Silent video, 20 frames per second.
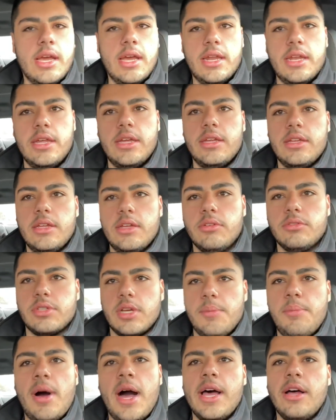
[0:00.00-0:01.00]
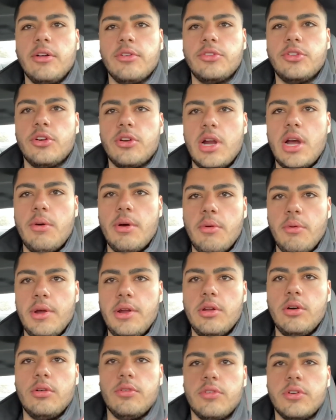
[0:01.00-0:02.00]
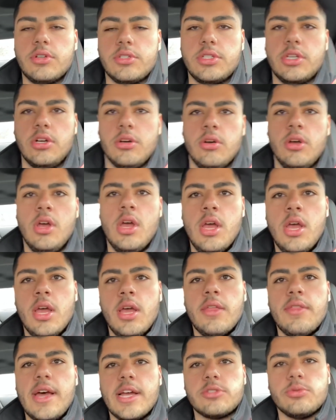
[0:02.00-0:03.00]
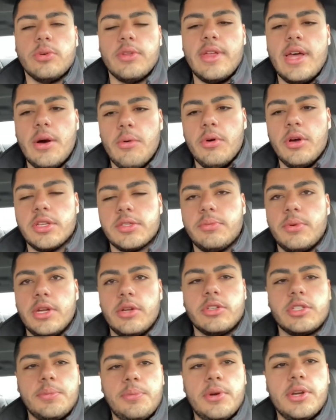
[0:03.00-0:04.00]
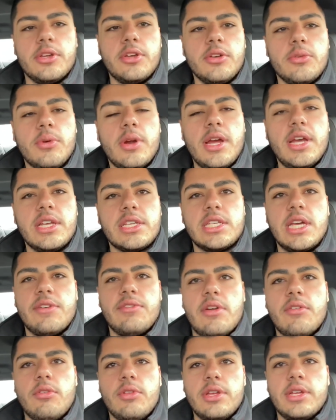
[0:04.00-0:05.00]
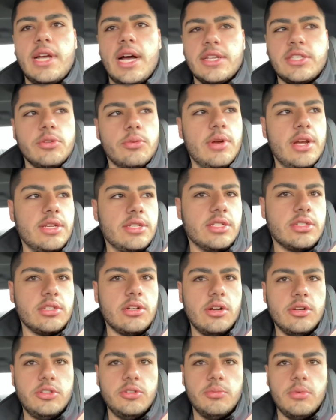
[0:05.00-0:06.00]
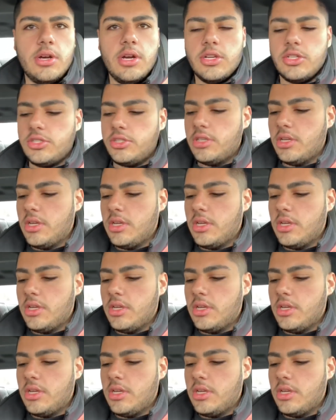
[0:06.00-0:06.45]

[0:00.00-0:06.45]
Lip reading: And it was like a pile of dirt I went right over. So that's what that was. But it was a pretty good race. I've never really got to race this car too much.